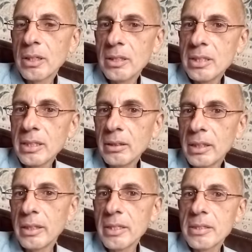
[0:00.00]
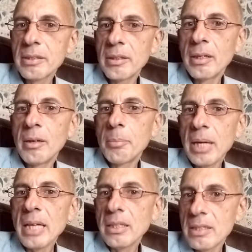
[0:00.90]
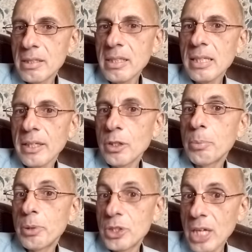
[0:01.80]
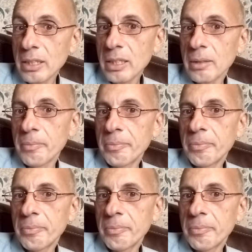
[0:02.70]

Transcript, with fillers: skilled in this, but I can see that you're projecting